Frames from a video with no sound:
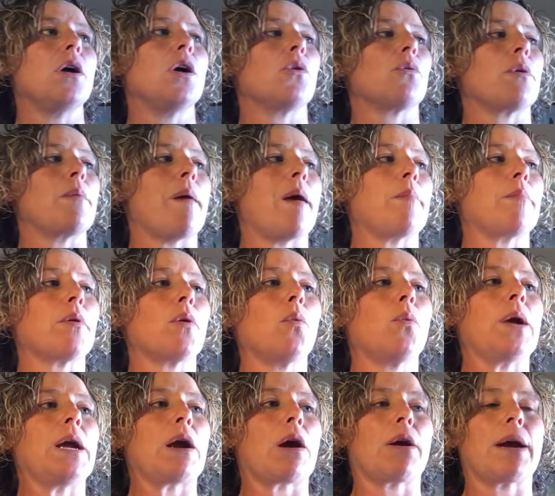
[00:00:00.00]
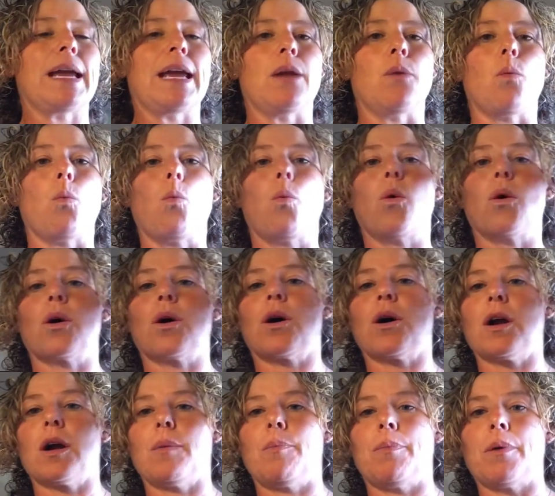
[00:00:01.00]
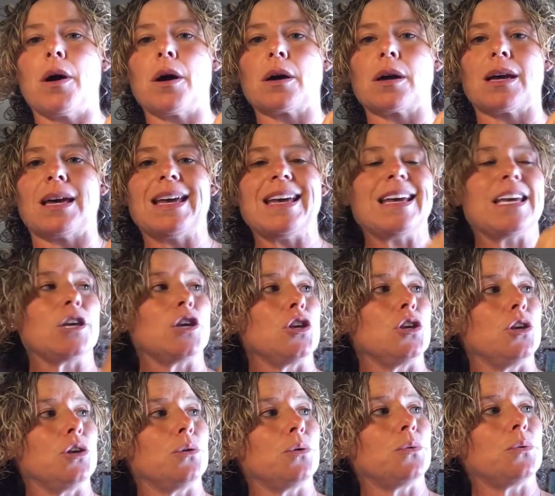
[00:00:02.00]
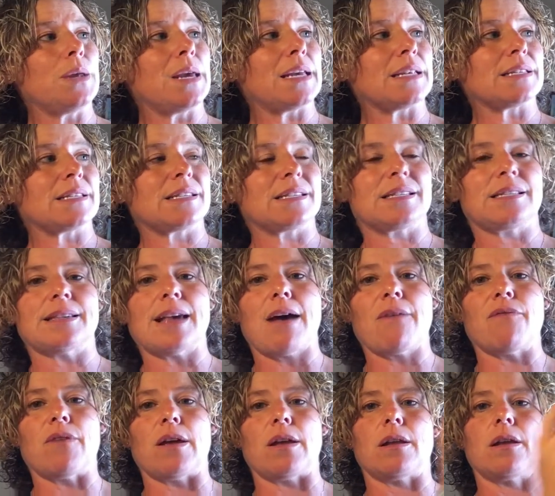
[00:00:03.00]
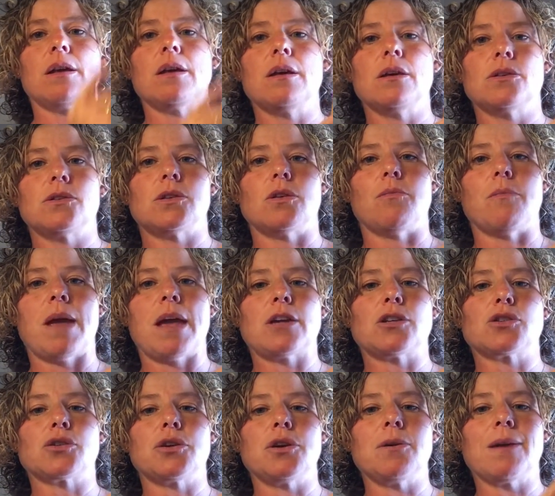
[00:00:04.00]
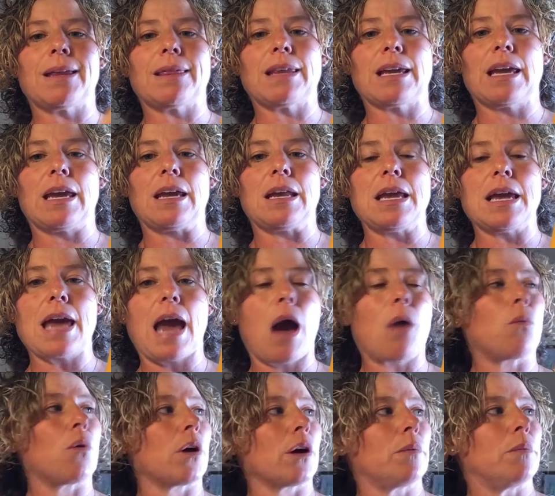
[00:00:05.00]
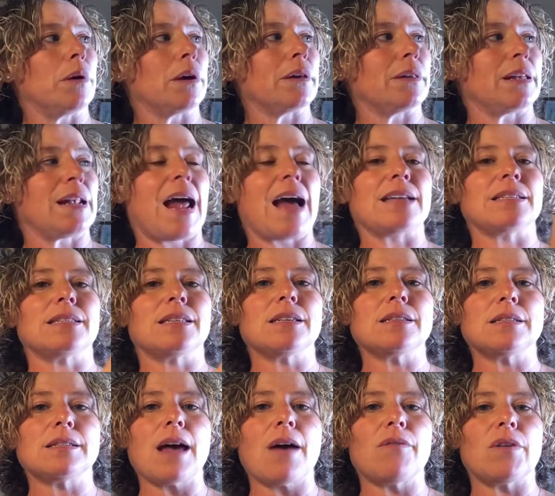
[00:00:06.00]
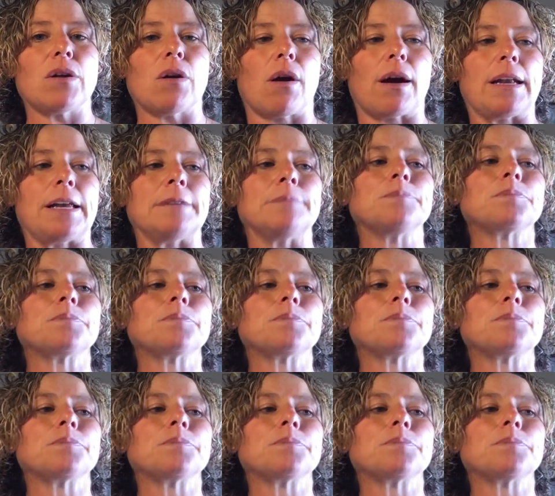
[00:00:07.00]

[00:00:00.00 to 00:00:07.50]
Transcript: Remember, we are in Workbook Unit 7. So make sure you get the Kitty Cat workbook that has the 7 on it.